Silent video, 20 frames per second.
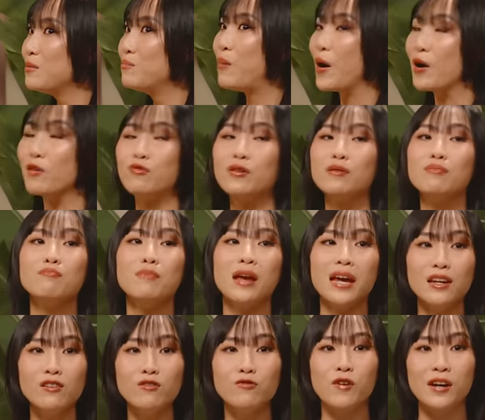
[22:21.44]
But
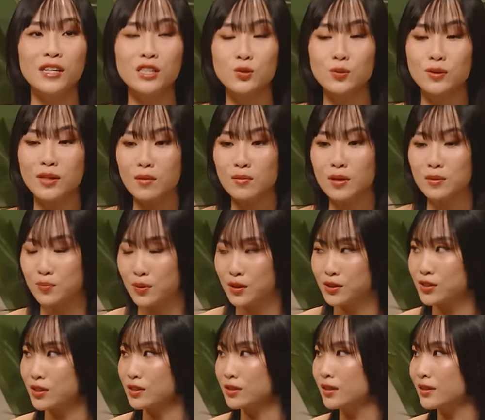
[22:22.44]
remain friends with them in person.